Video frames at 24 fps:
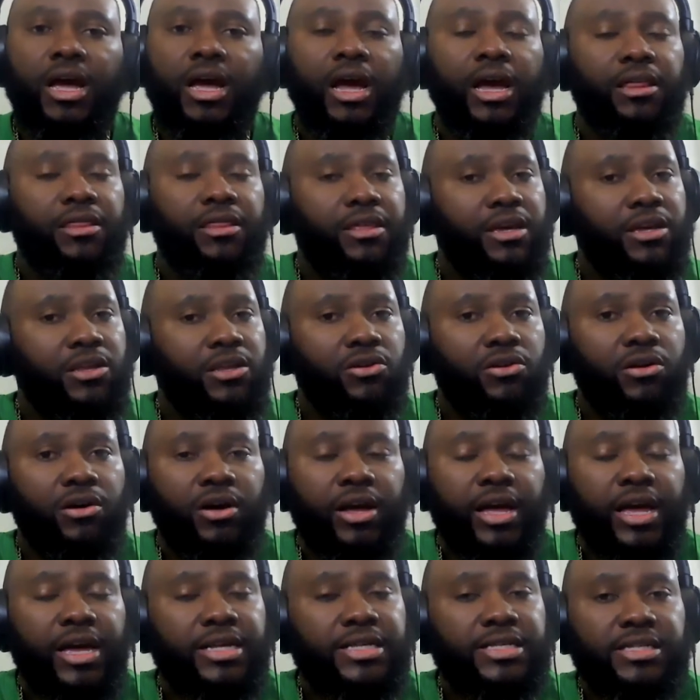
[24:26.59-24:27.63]
And then you're
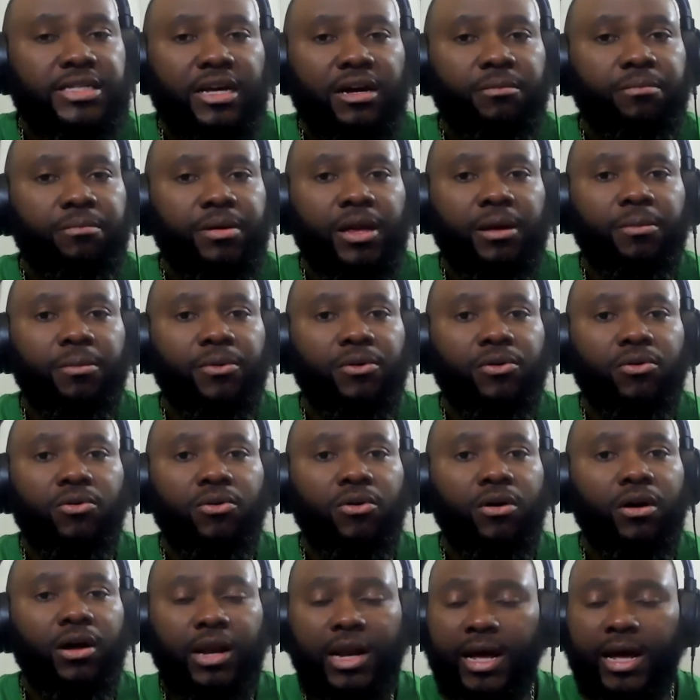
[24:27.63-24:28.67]
going to have some people
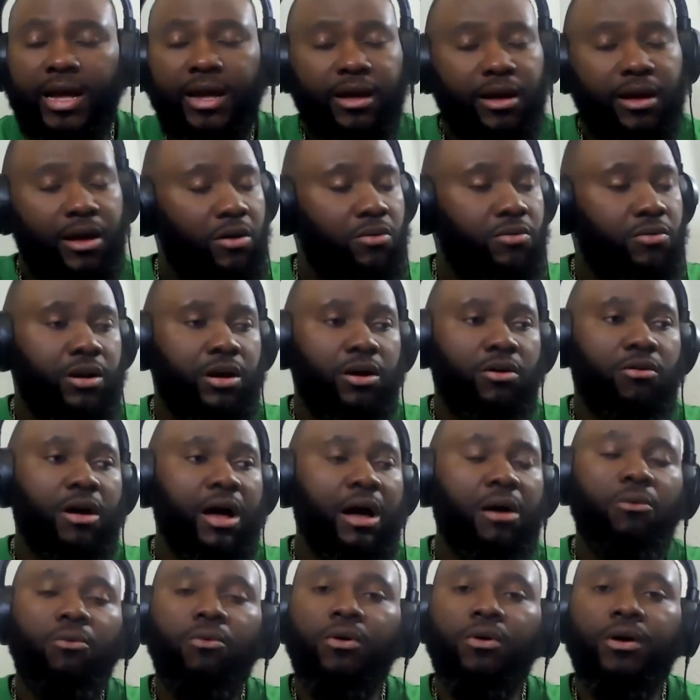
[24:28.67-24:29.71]
who are like, oh no,
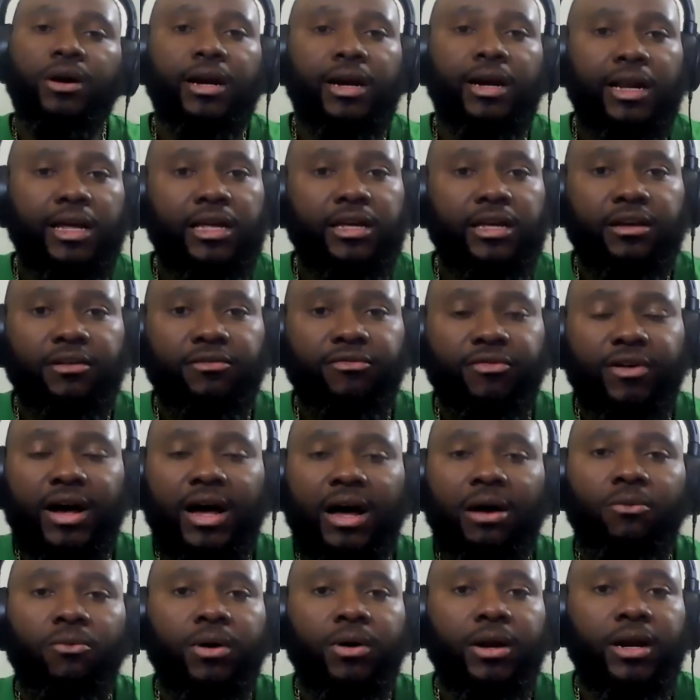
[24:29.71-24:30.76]
I want to live.
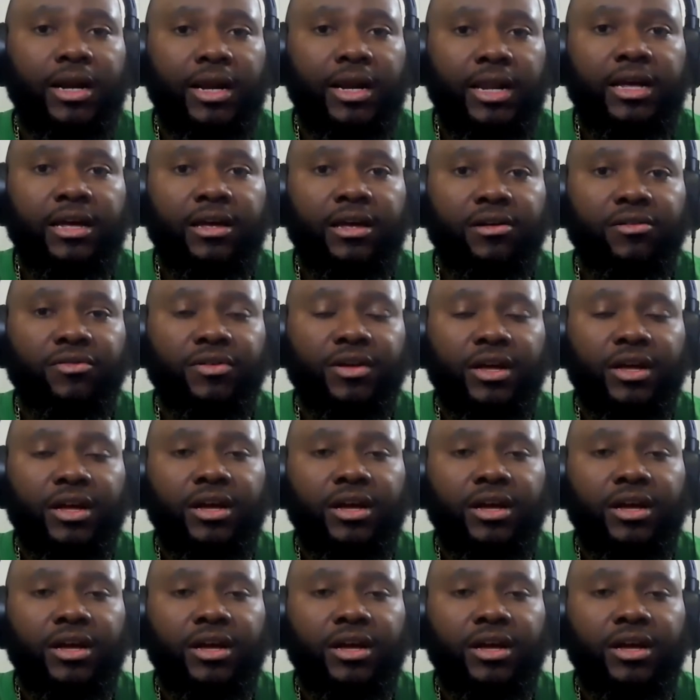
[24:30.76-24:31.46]
I want to live.